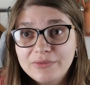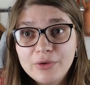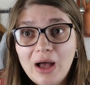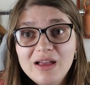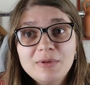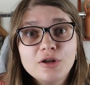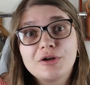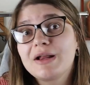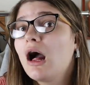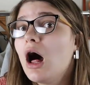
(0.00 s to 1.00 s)
So I've been
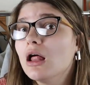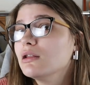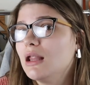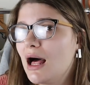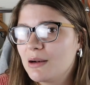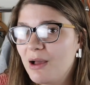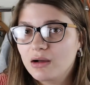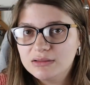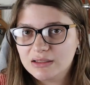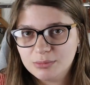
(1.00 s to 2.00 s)
learning a lot
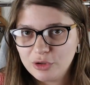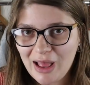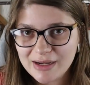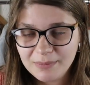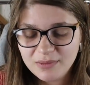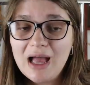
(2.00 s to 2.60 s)
about collectible items.